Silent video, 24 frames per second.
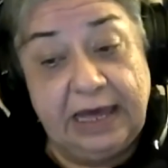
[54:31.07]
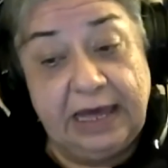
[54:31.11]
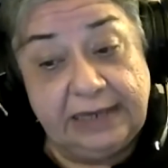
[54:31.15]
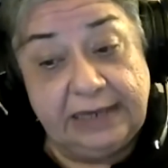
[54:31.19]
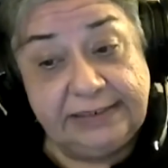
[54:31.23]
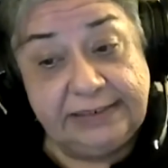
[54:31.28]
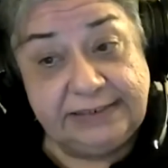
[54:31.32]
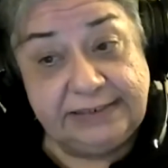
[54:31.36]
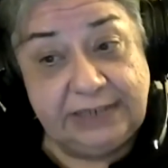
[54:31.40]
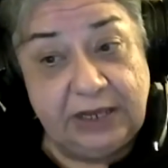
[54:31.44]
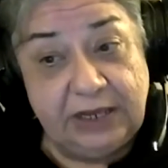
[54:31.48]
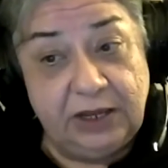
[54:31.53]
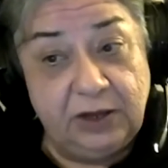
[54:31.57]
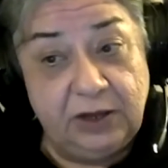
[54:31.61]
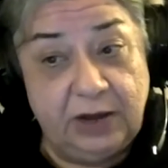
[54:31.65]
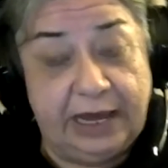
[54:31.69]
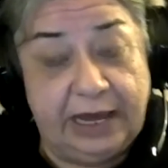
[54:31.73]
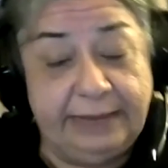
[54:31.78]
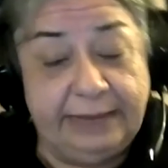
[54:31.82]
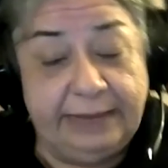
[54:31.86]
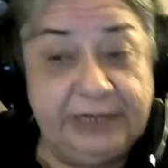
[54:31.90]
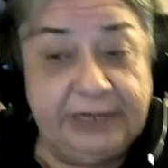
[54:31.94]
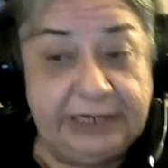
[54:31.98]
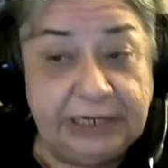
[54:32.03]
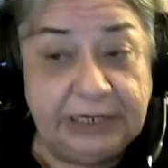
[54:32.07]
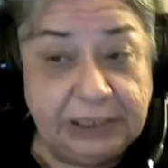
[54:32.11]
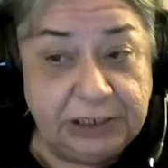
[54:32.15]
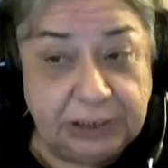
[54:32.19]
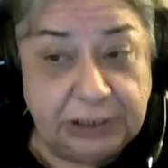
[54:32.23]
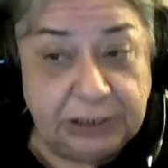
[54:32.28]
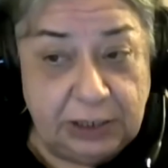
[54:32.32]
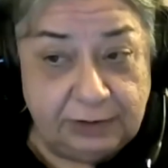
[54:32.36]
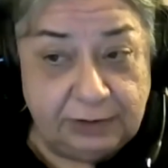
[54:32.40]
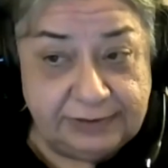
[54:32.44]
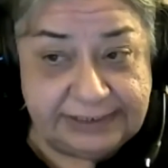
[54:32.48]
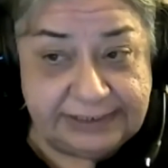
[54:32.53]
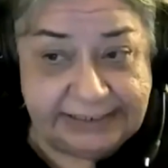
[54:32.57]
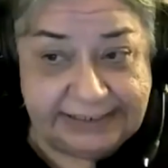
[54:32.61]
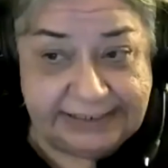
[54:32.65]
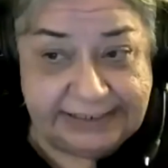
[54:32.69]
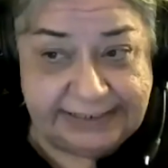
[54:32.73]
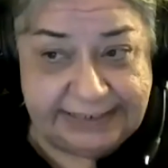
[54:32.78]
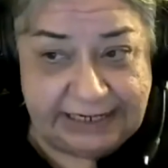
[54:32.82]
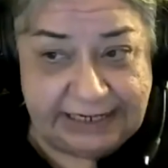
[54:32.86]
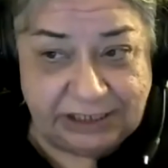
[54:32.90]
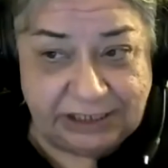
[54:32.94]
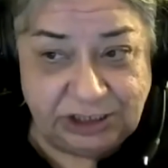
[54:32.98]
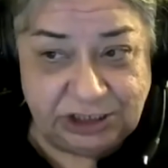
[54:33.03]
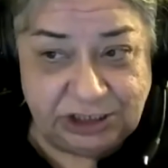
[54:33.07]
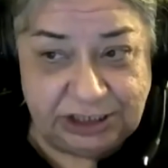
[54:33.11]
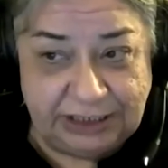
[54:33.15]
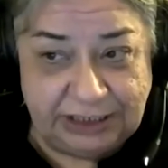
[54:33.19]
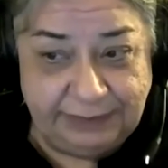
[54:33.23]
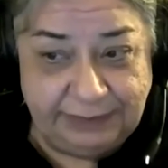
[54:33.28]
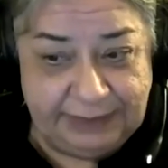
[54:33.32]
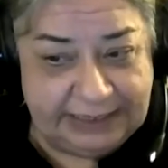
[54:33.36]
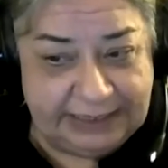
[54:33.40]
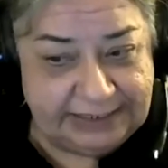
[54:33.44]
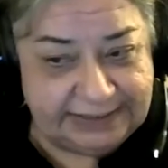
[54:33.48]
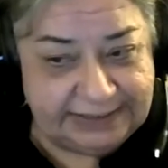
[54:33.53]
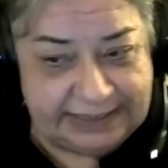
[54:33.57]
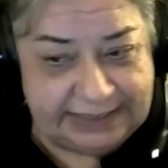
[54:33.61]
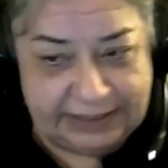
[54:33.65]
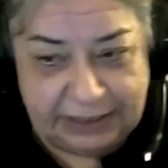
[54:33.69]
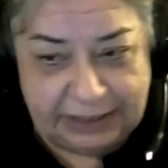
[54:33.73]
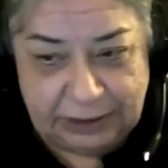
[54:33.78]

So I'm going to close the session because there